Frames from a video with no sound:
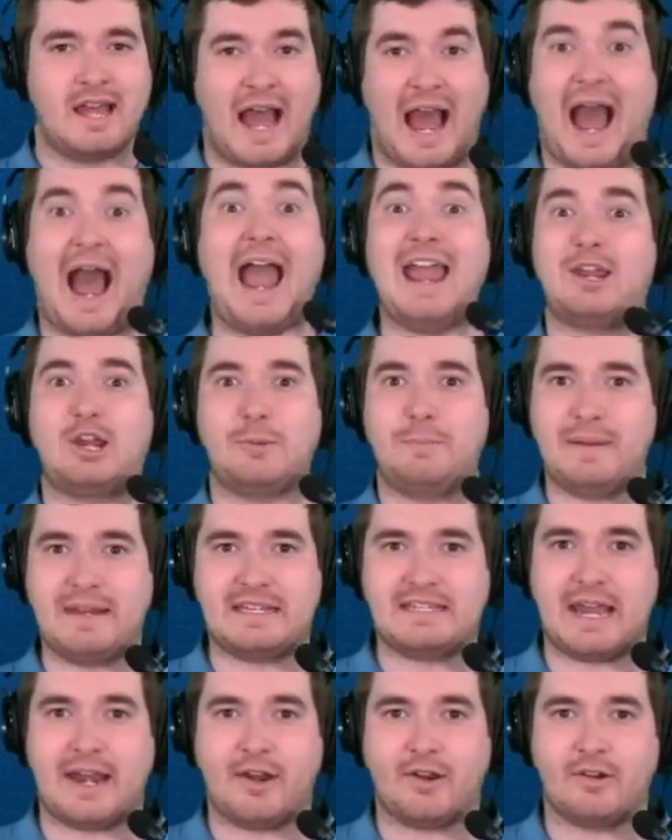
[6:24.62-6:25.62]
I could be
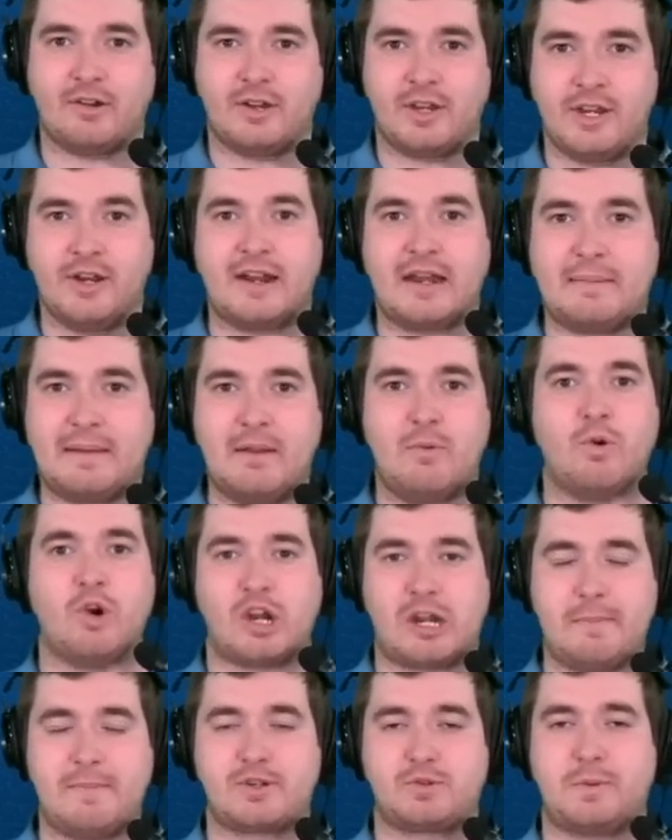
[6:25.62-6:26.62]
center. You know what I mean?
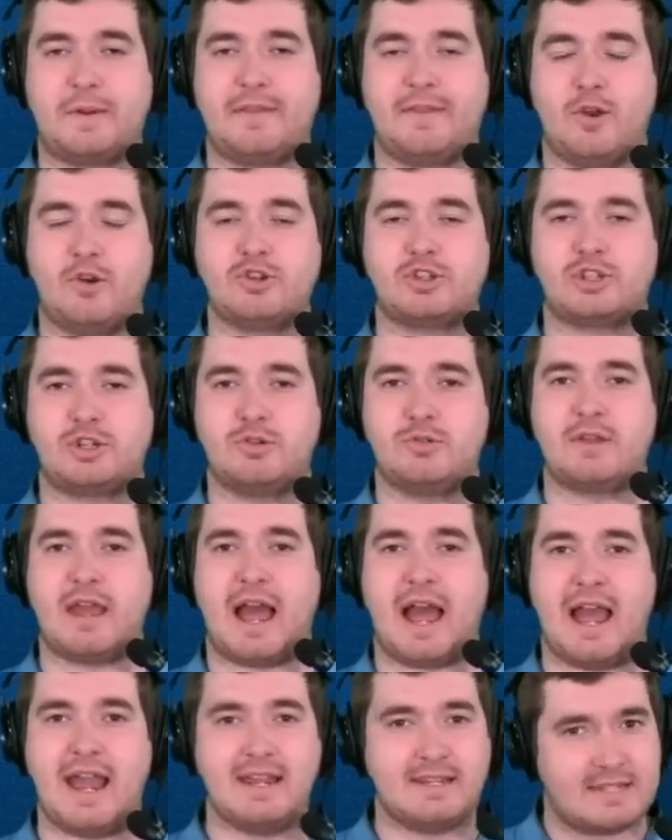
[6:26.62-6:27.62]
Working between those two
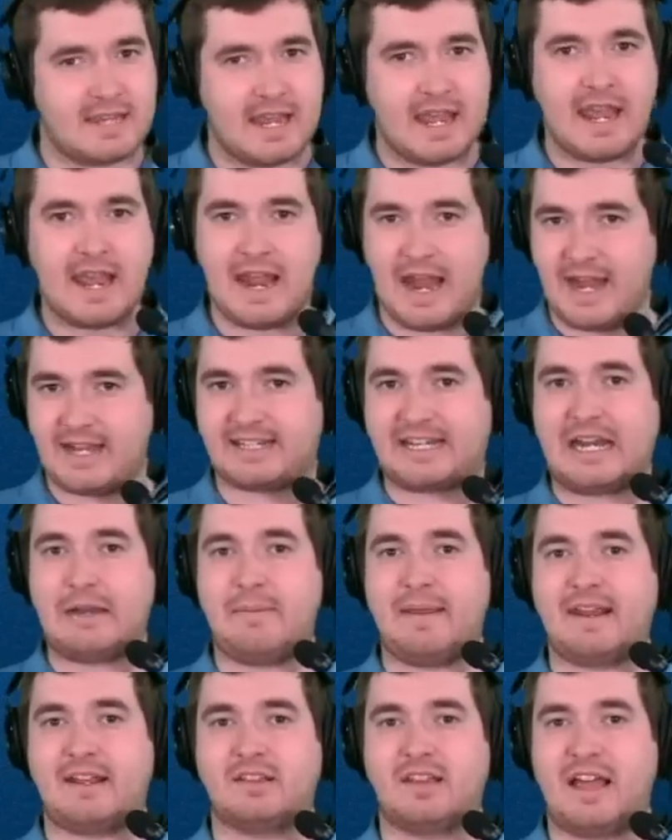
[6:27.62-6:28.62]
guys, it's going to
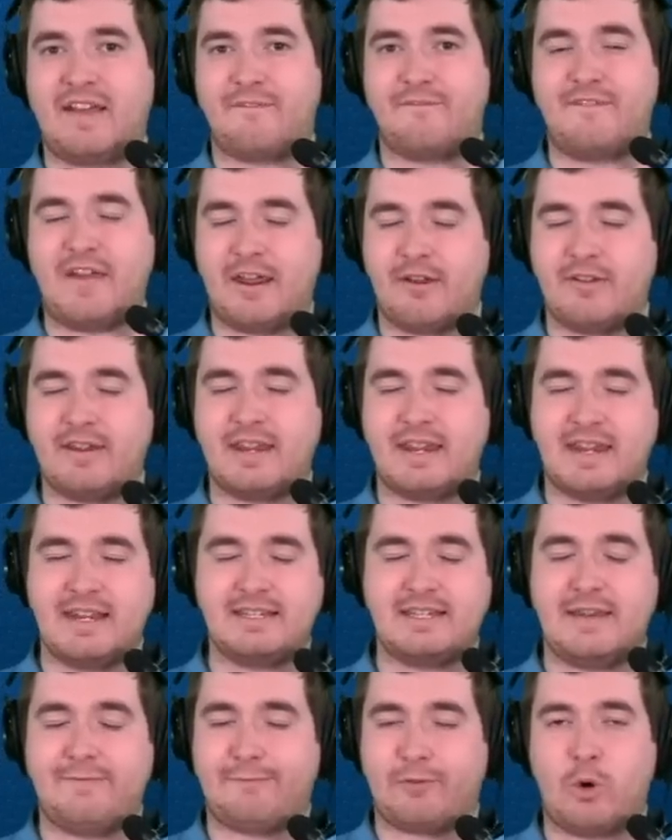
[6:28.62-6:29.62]
make life very
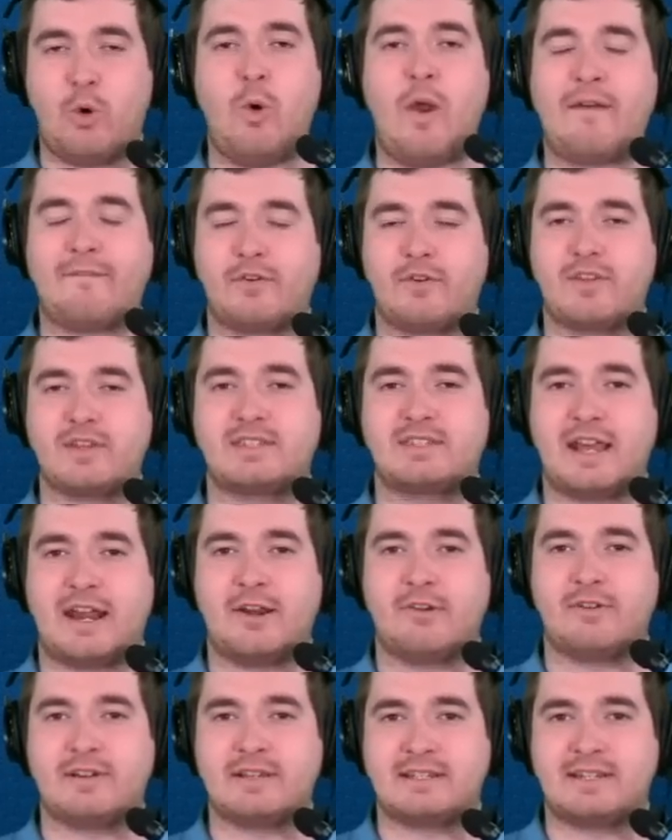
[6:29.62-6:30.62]
easy for whoever the
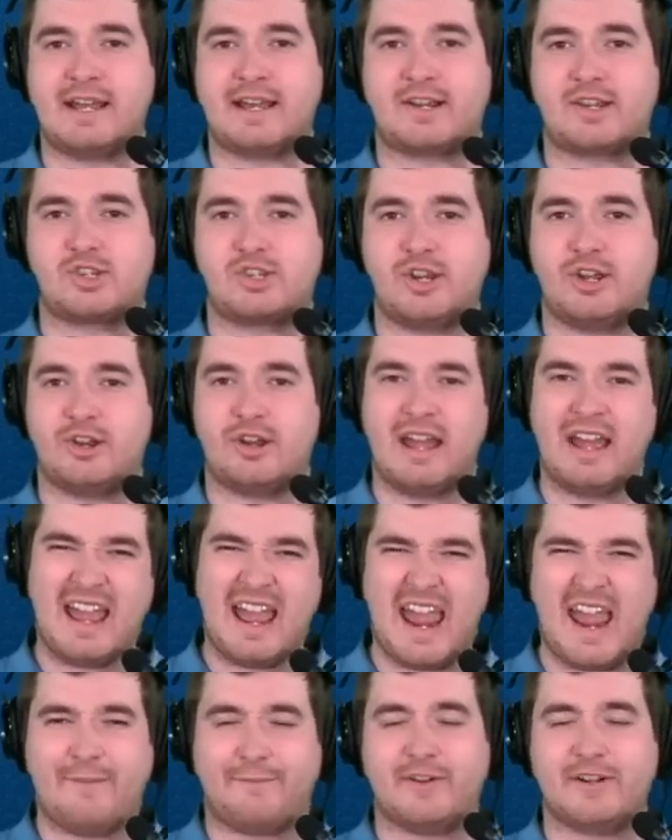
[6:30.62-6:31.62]
center is next year
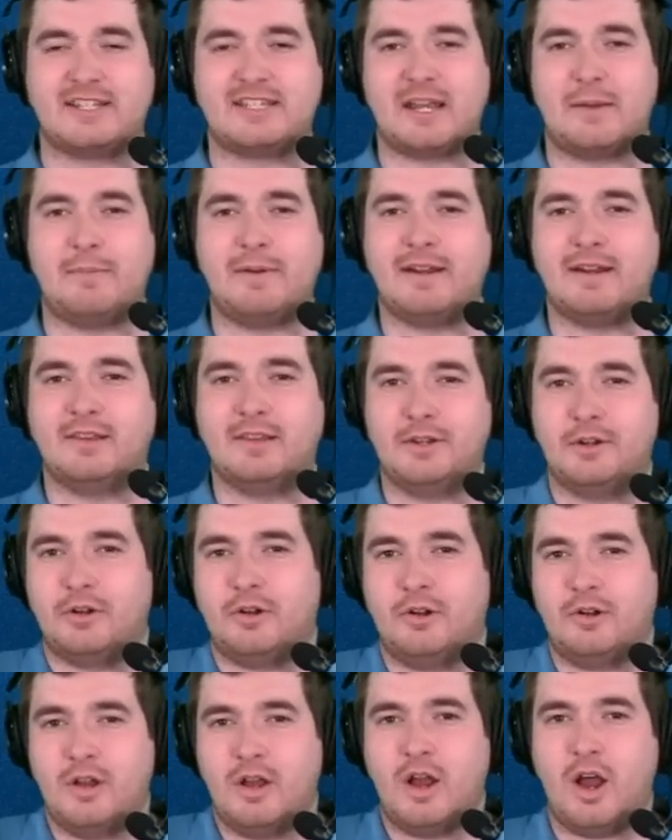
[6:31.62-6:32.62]
if it's someone a
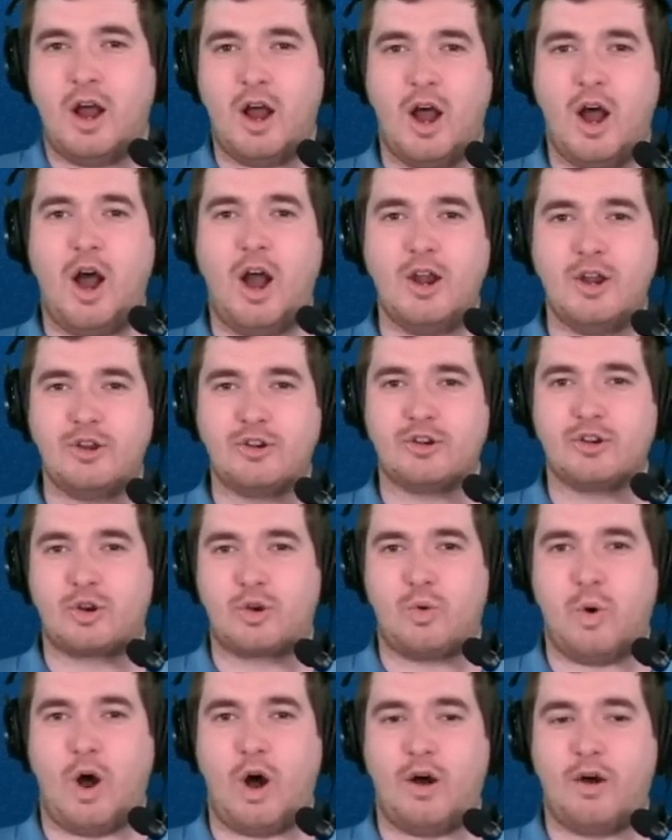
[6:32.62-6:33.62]
little
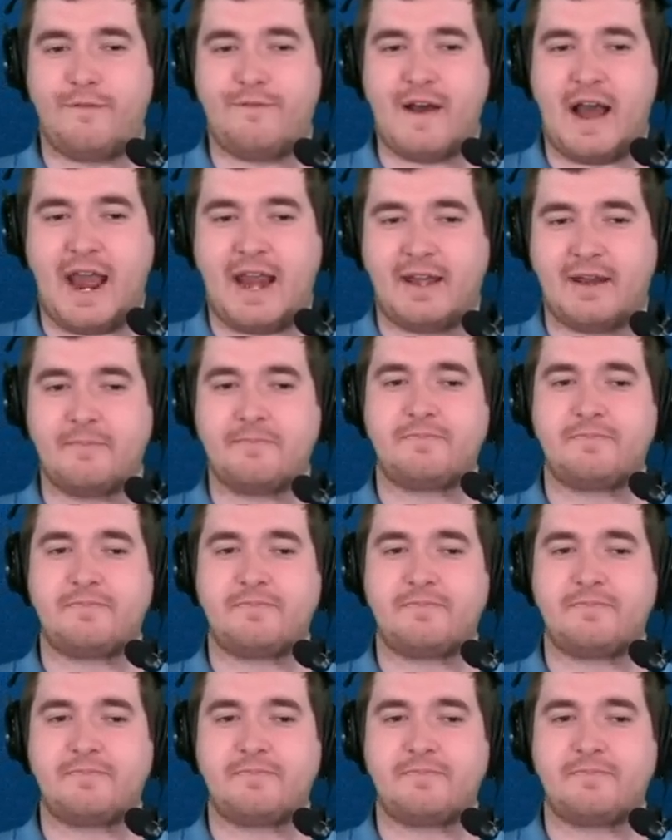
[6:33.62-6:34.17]
underqualified.